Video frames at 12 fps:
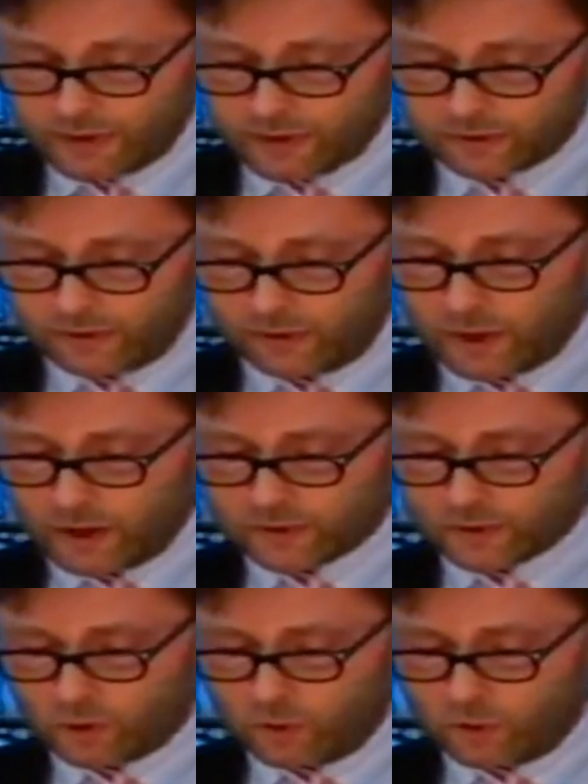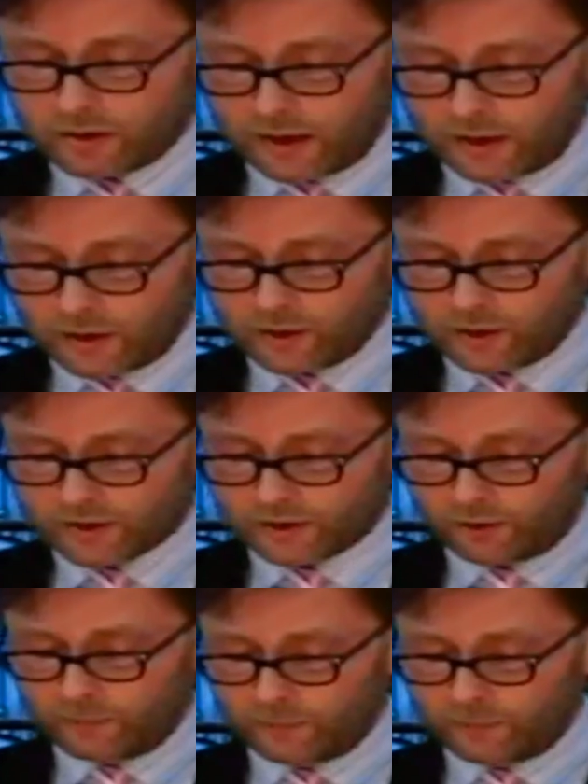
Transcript: segregation policy created